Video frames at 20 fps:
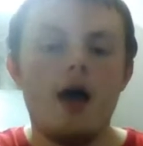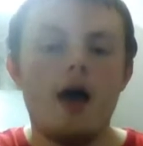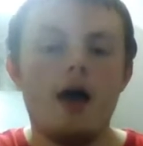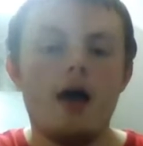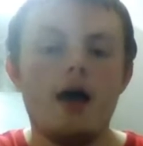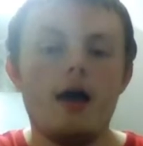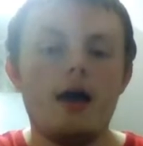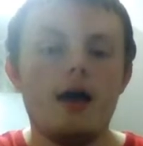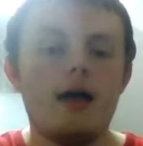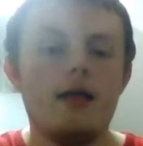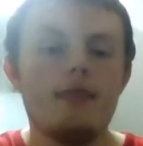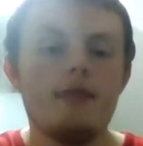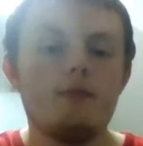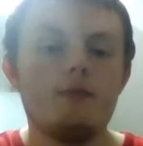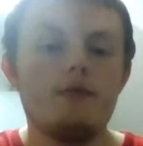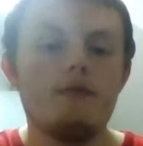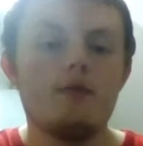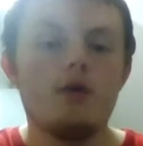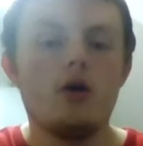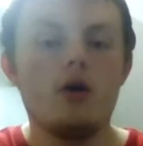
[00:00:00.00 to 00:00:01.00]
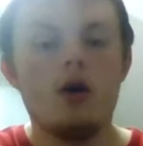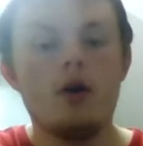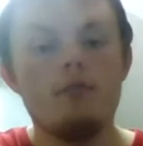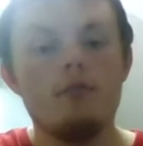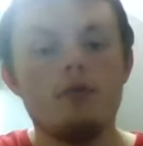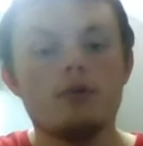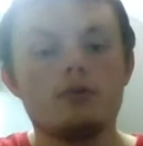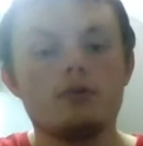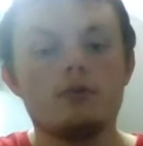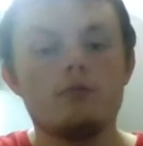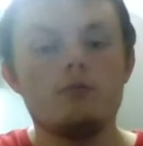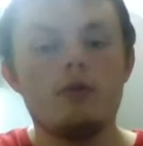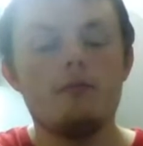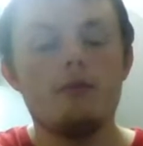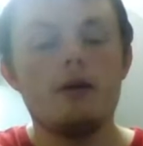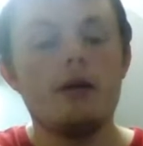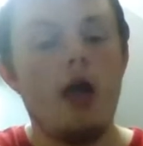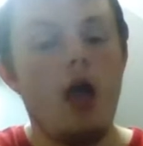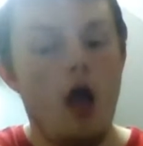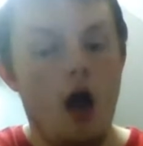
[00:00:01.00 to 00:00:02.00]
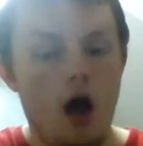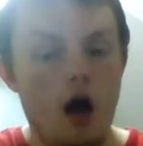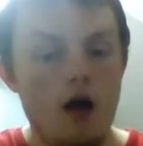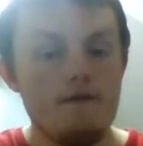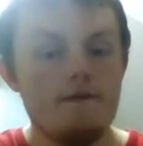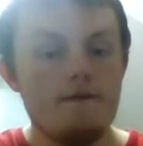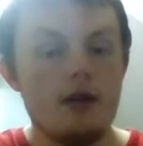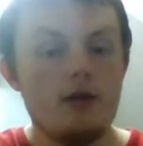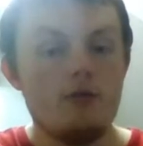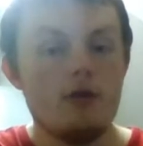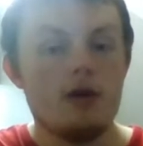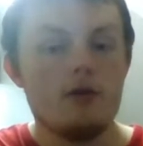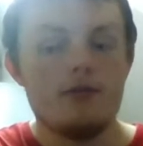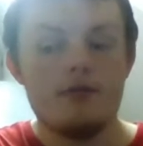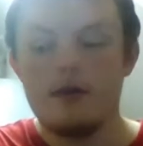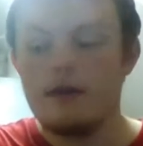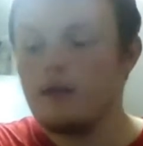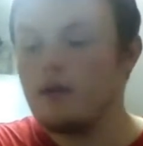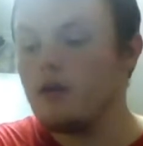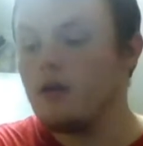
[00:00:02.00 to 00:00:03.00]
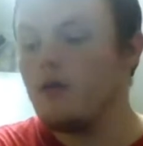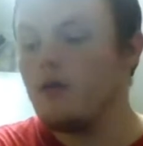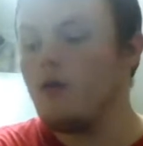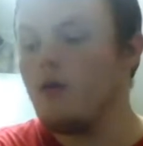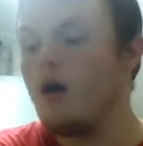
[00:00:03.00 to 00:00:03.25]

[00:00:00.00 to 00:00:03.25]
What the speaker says: Then we've got, hope you're doing well, Mike. I'm very well, thank you.